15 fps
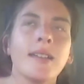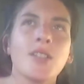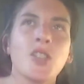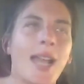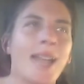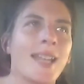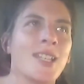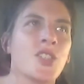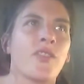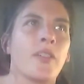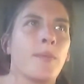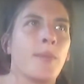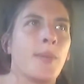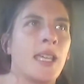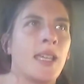challenge
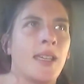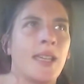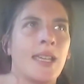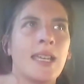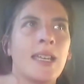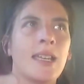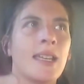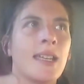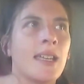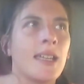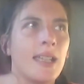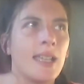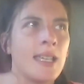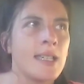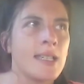for me
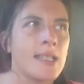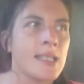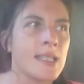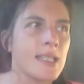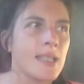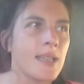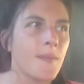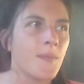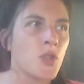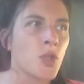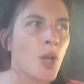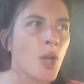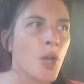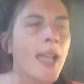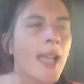is
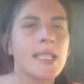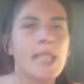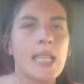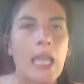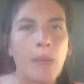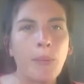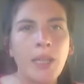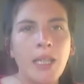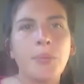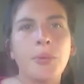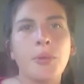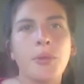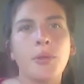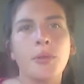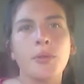trying to get
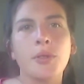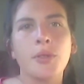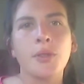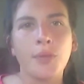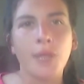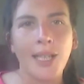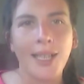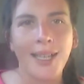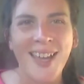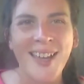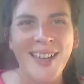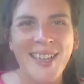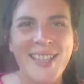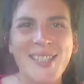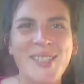people to
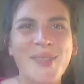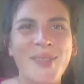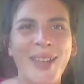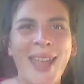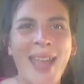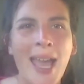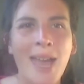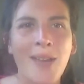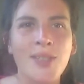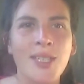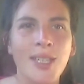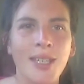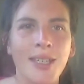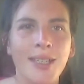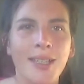realize we have
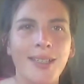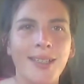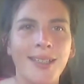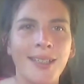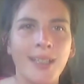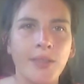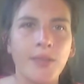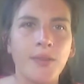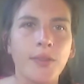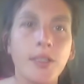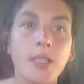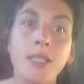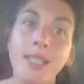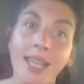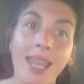to live
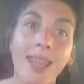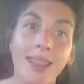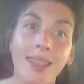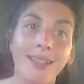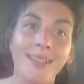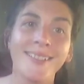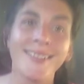together.